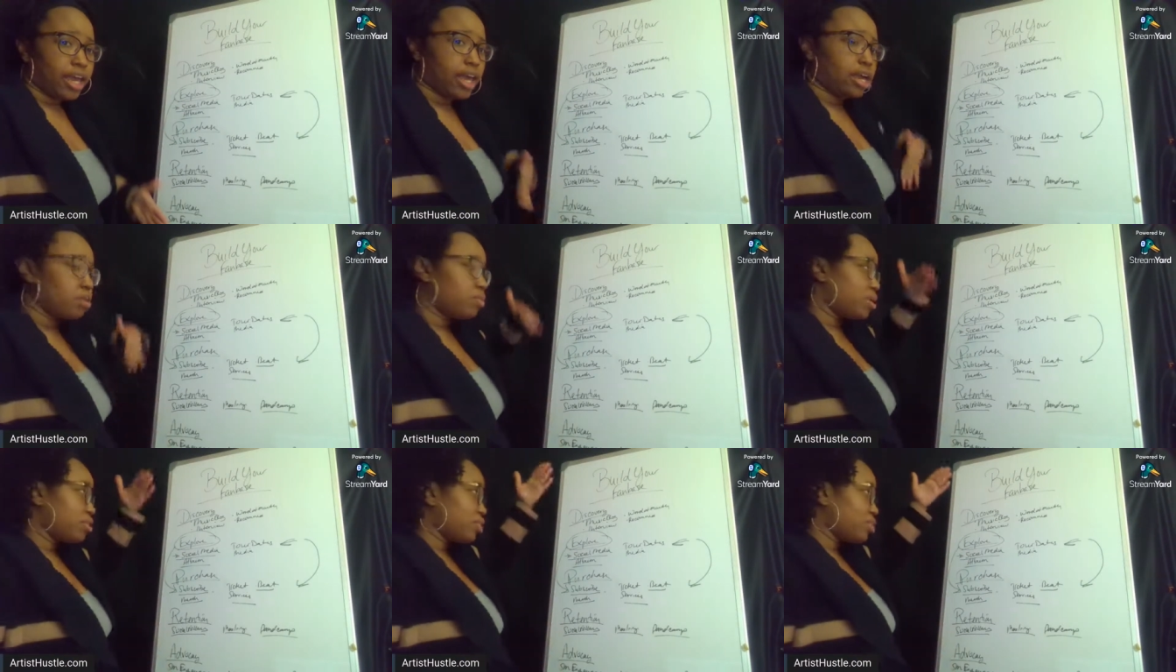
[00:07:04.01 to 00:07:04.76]
I kind of
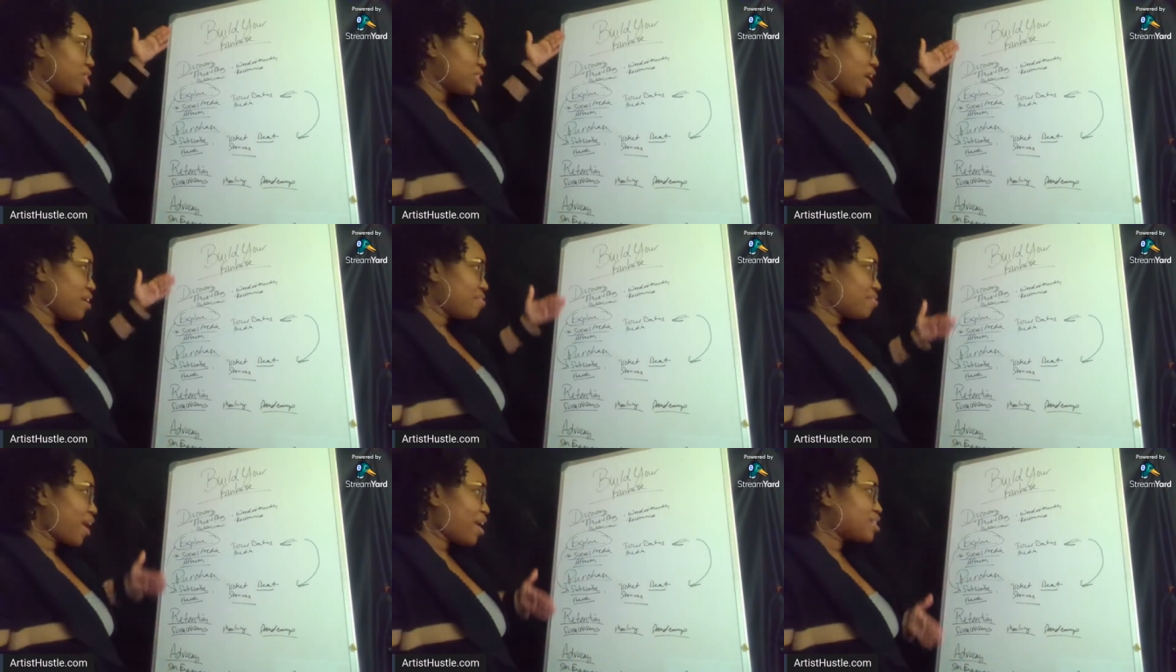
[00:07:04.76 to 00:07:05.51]
went through this kind
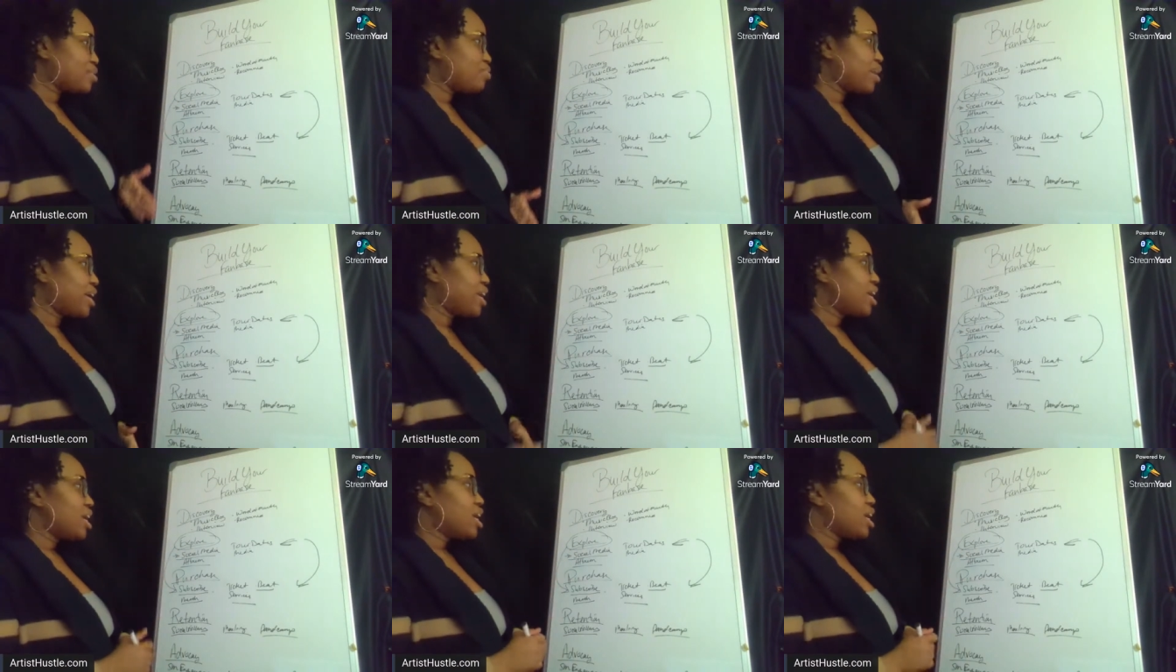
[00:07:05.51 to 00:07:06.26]
of fast, but
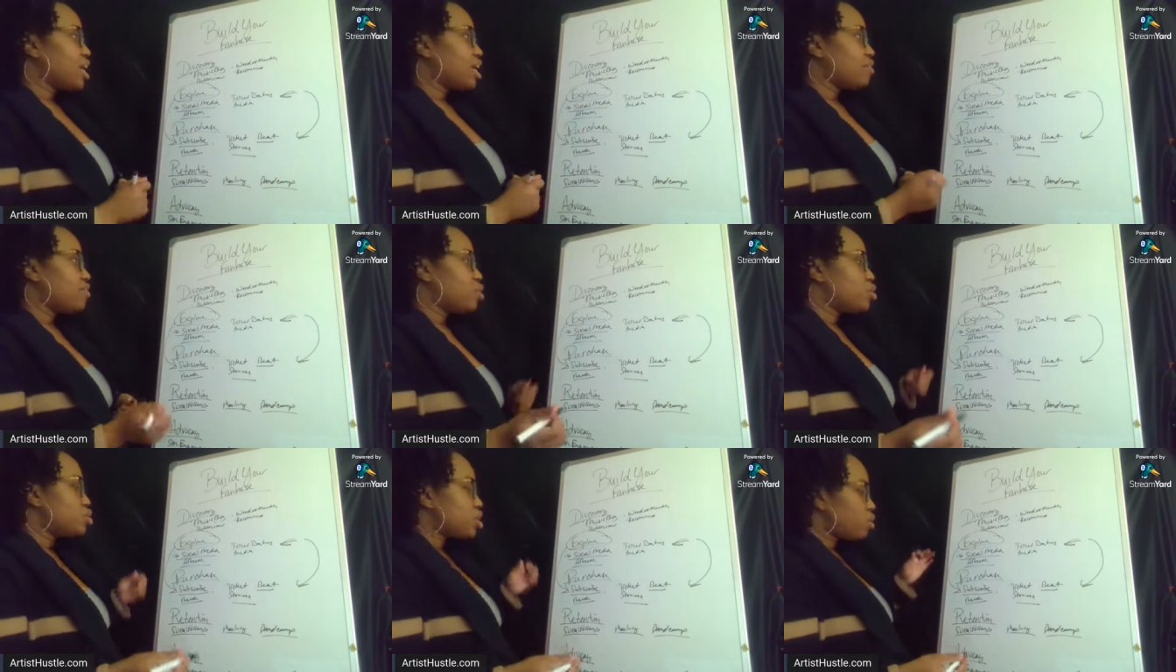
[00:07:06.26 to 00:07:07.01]
if
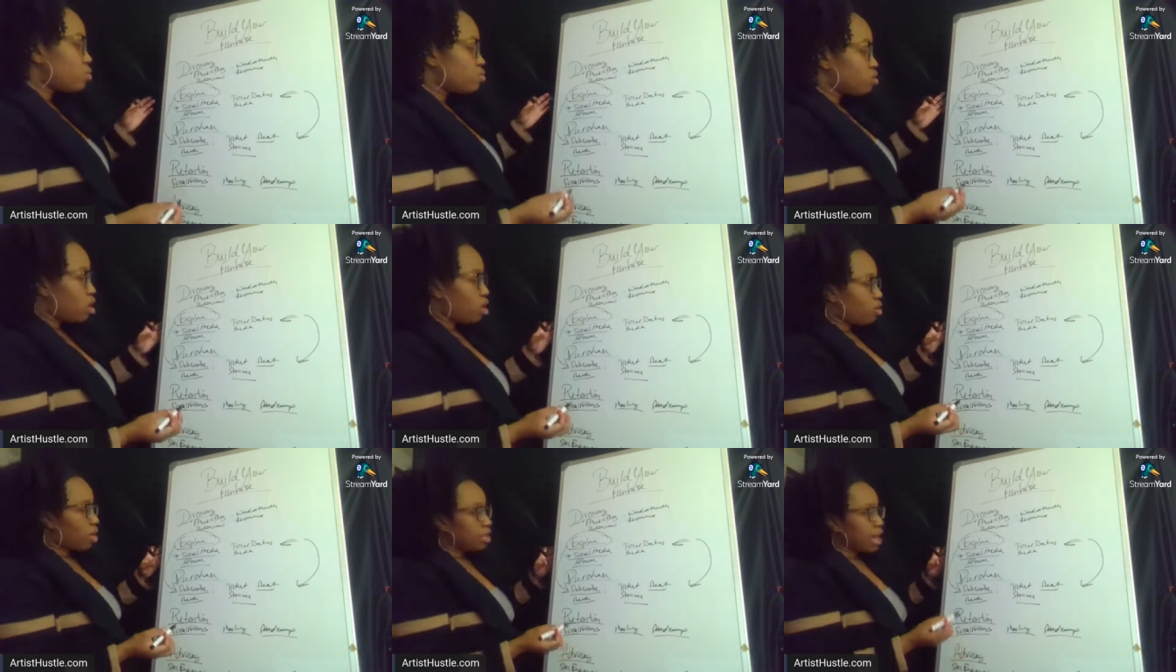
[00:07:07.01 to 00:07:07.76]
you don't
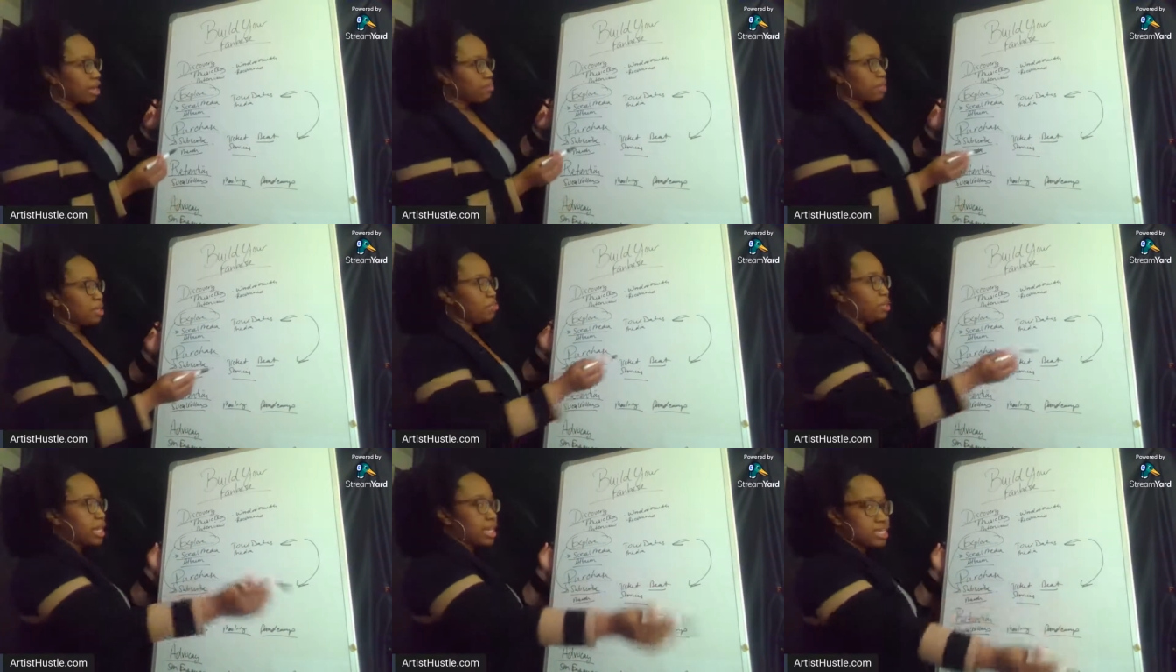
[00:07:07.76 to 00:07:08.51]
know, a lot of
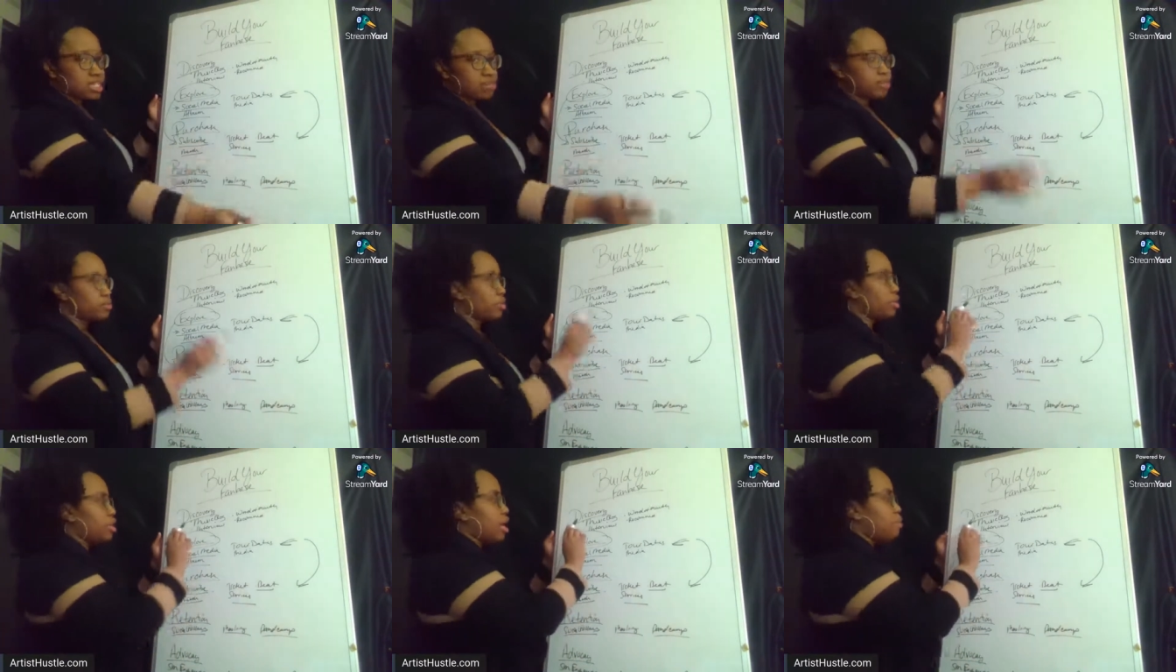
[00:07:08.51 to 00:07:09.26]
people, like I said
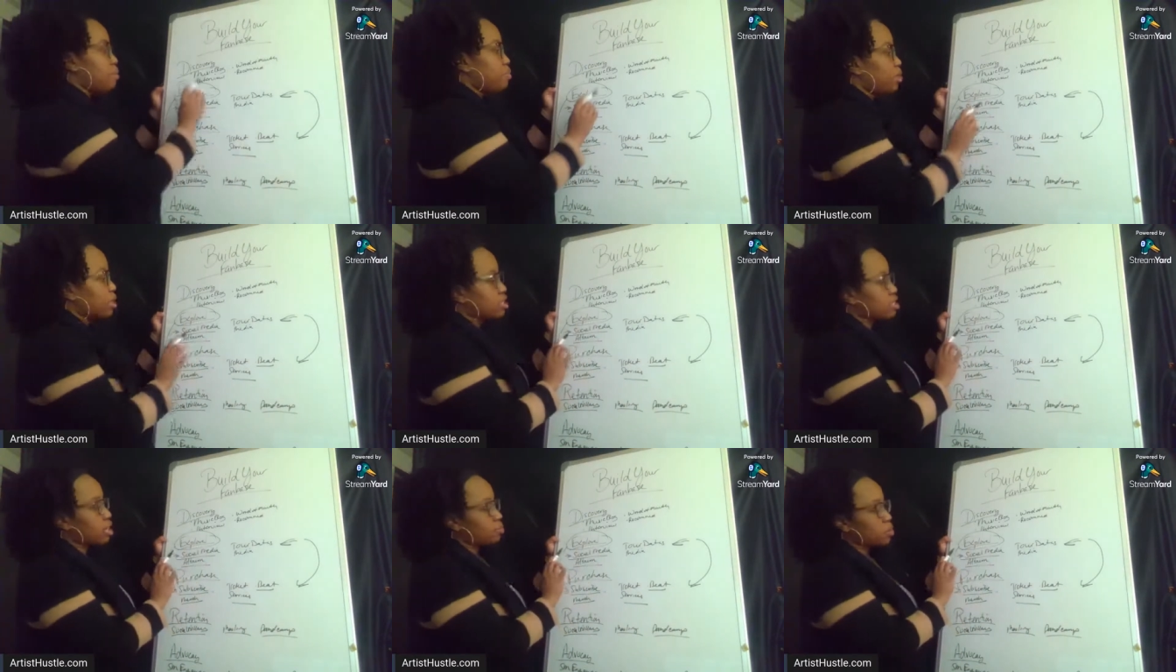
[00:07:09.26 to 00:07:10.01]
before, a lot of people get
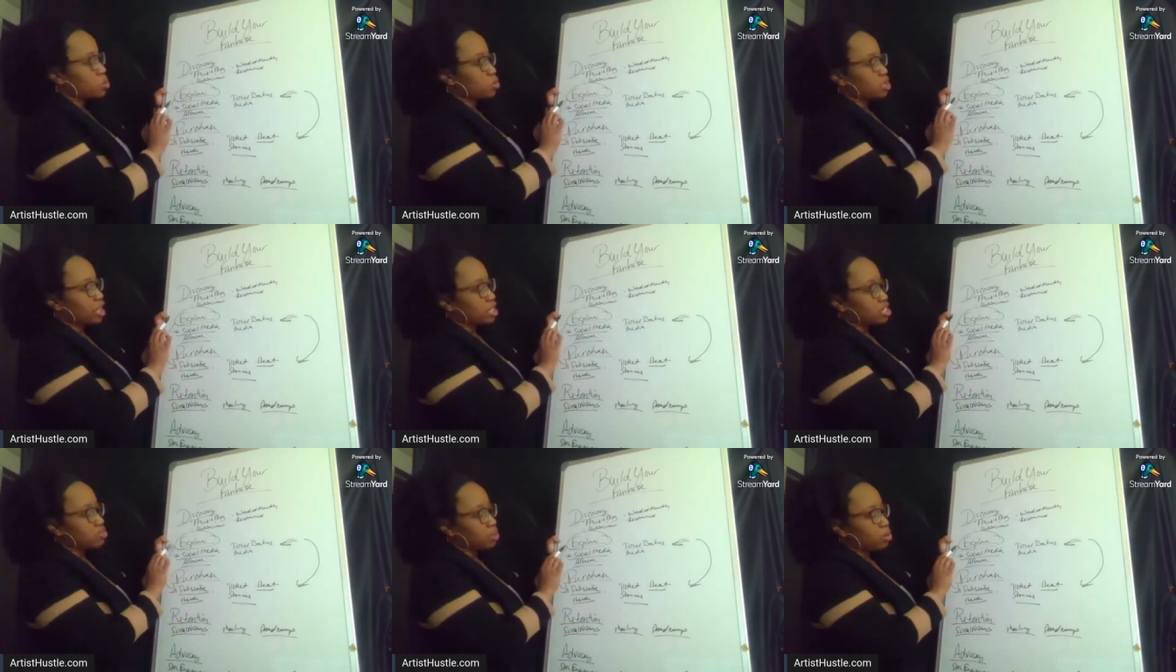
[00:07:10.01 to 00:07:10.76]
stuck between
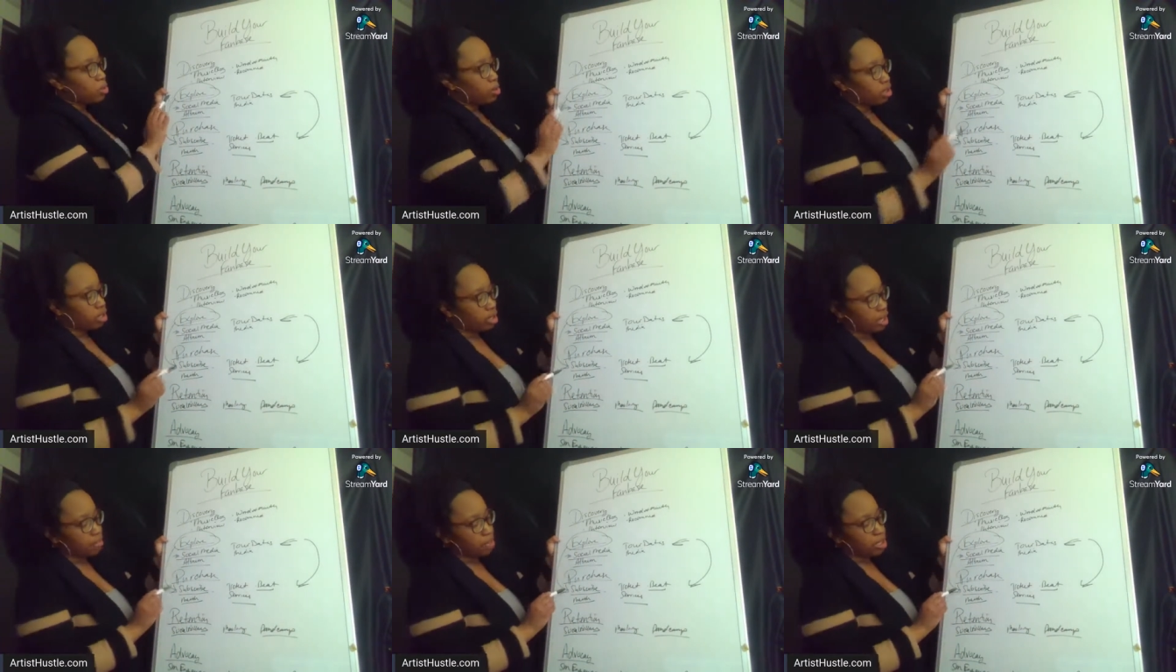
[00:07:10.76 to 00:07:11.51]
explore
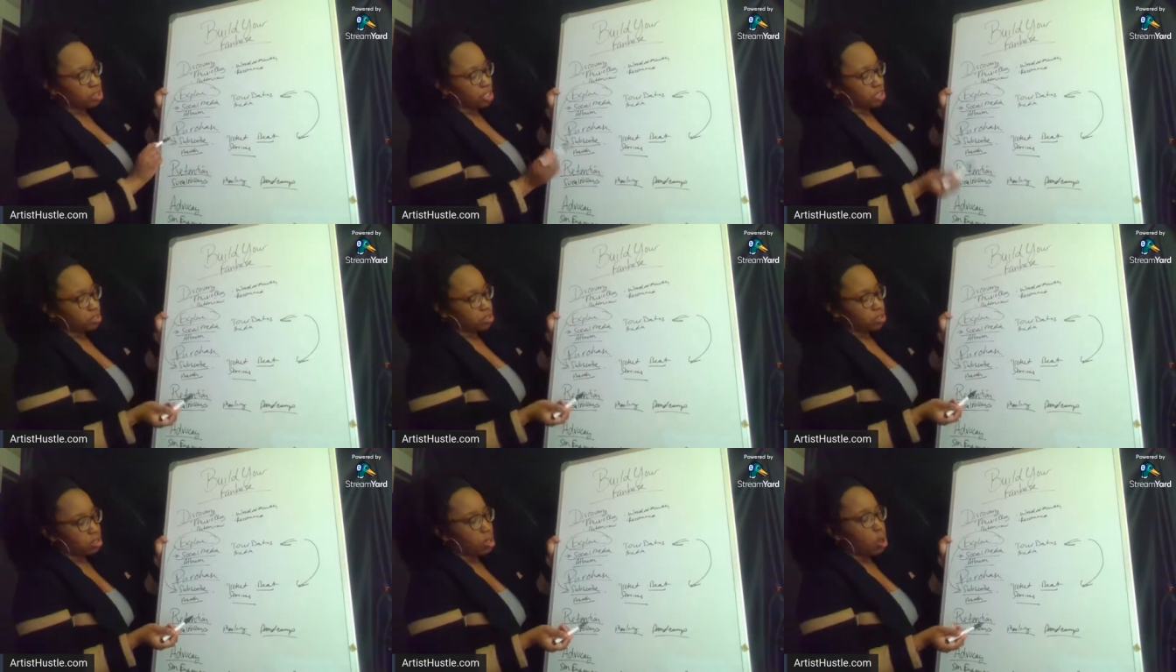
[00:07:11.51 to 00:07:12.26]
and
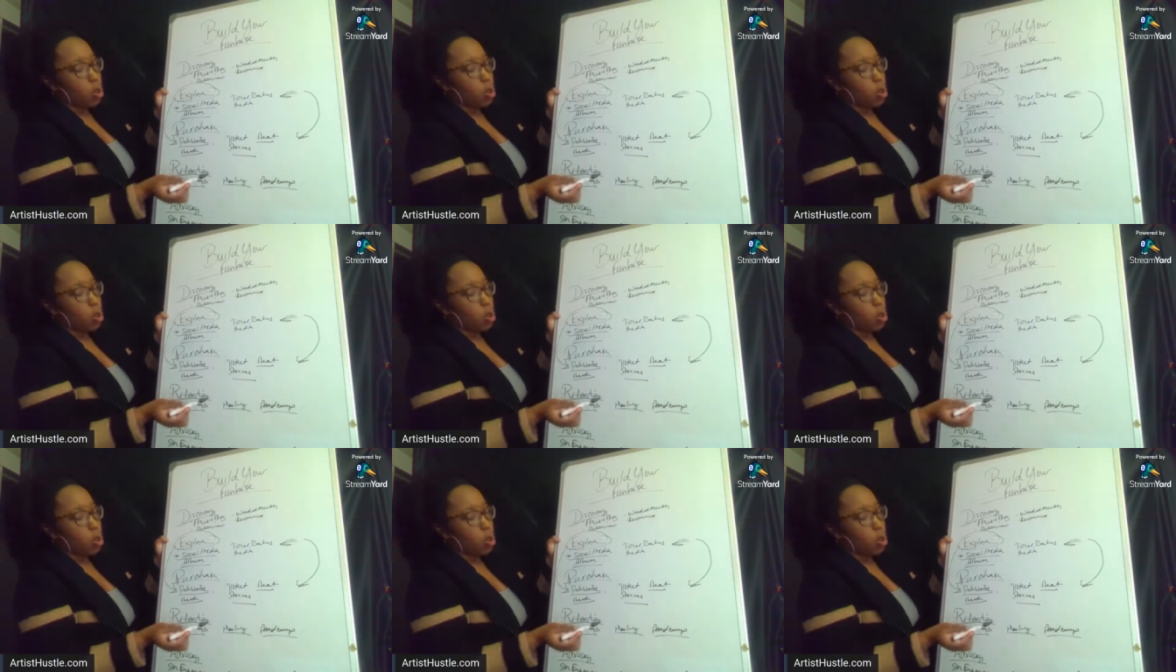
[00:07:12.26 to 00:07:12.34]
purchase.